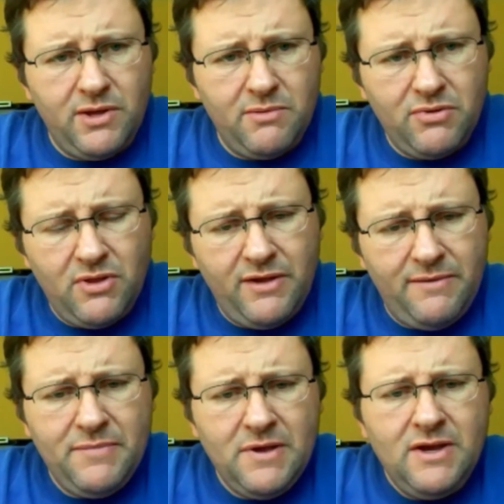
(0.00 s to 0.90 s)
to plug and
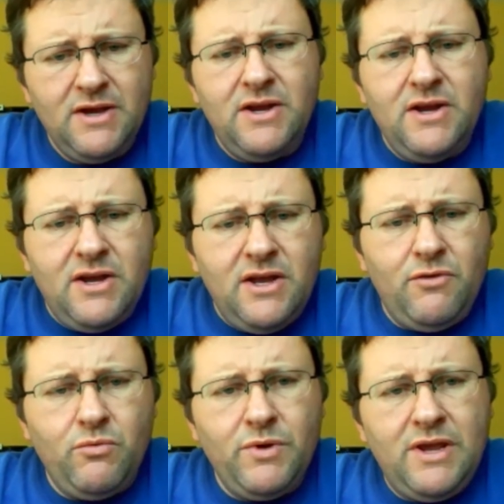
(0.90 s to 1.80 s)
play.
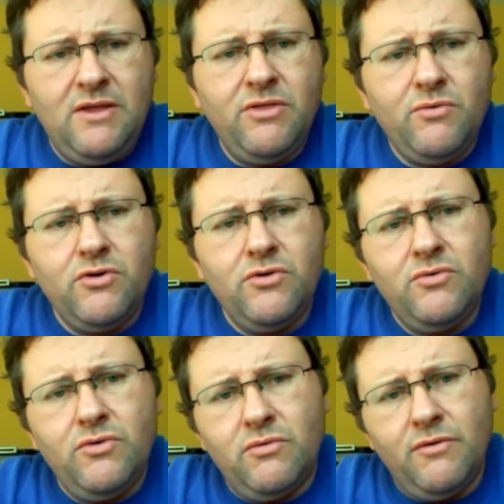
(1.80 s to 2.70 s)
If you read
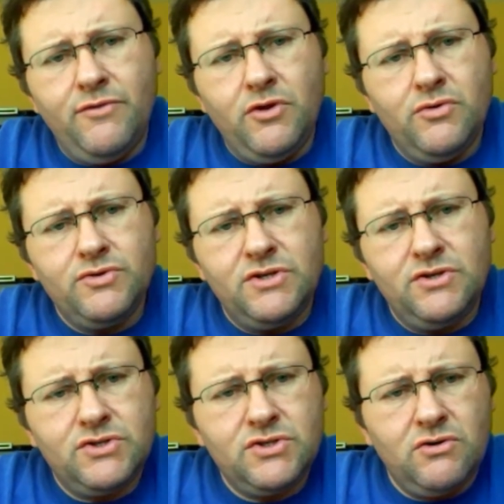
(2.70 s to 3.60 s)
through the
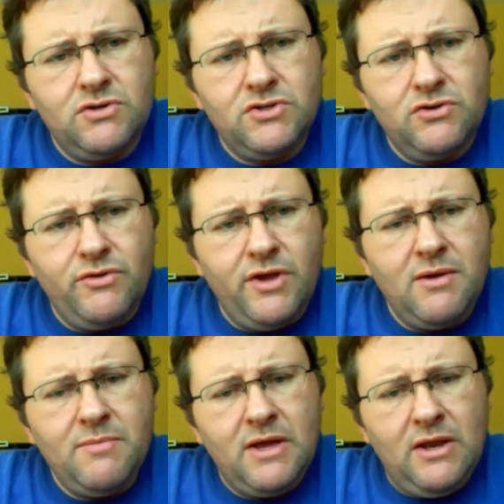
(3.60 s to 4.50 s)
reviews and you search through
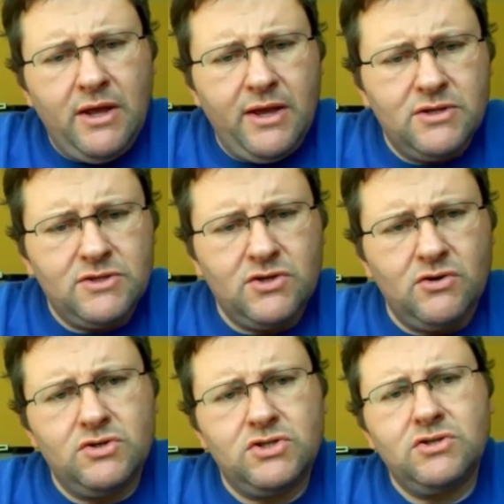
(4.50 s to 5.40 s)
them and
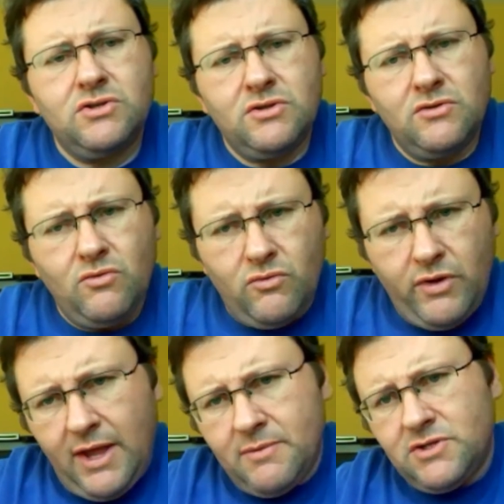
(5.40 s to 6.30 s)
search
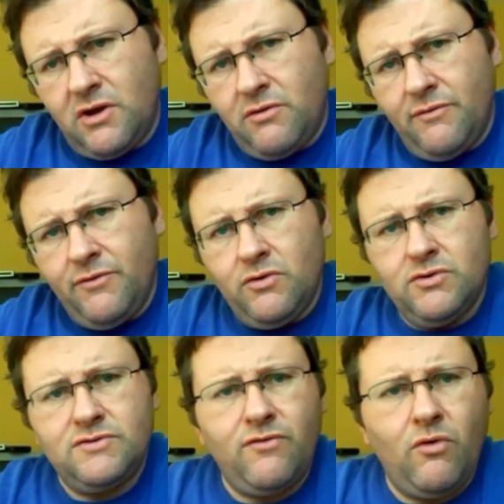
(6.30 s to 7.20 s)
Amazon
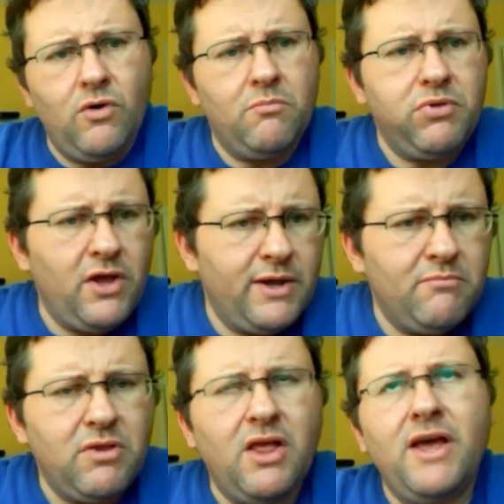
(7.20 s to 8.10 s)
reviews for
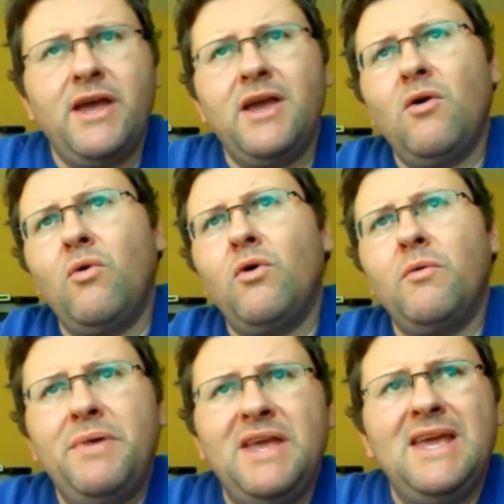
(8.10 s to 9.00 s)
plug and play
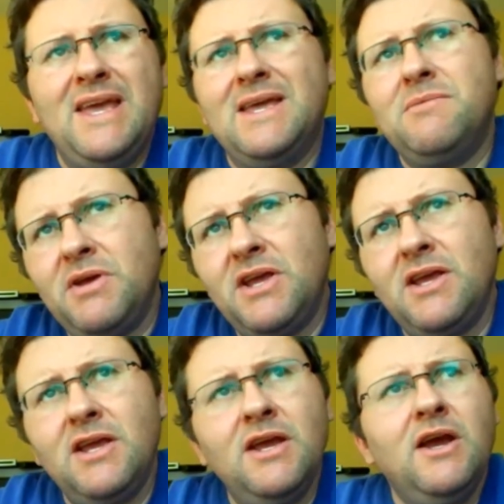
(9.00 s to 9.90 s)
or
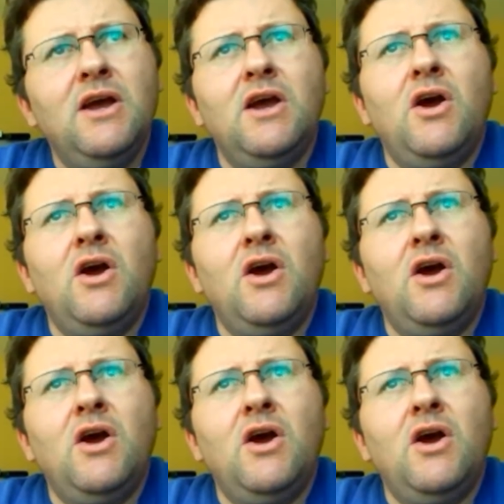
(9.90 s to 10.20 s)
PNP,